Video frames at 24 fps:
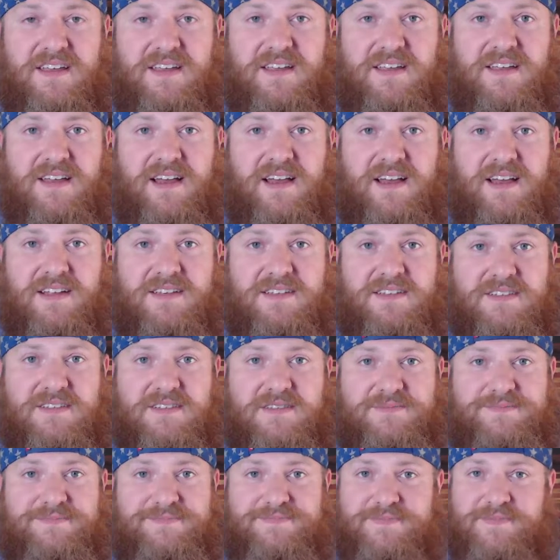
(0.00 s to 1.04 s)
uh,
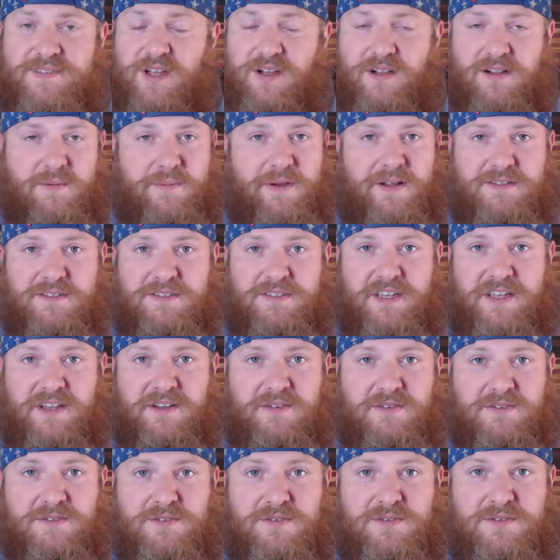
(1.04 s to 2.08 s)
to talk about
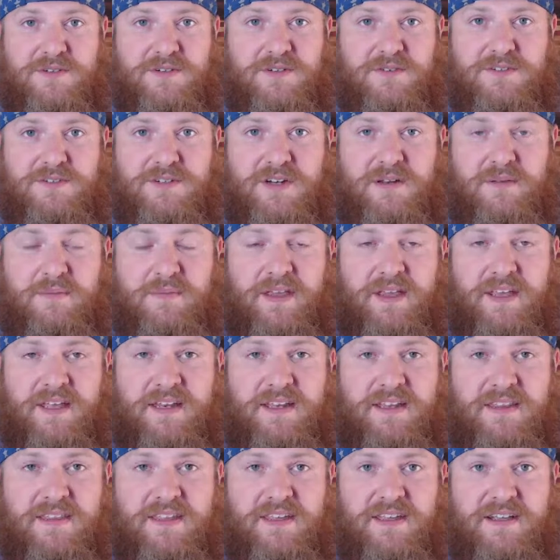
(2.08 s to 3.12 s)
sales or, or try to make
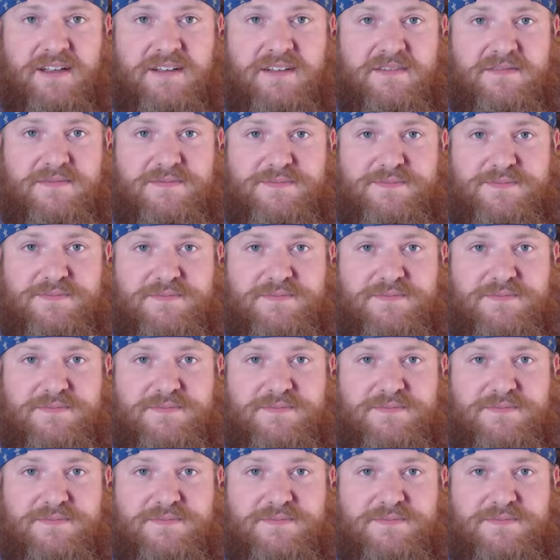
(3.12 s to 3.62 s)
anything